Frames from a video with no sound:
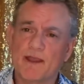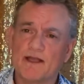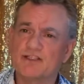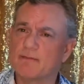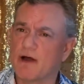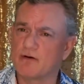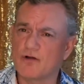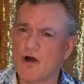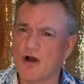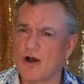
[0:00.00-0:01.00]
it's about
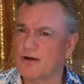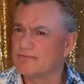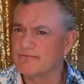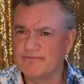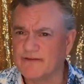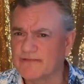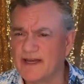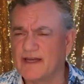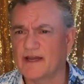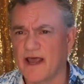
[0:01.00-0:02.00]

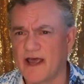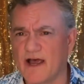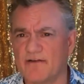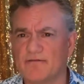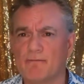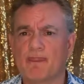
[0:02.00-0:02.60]
R15 and a half.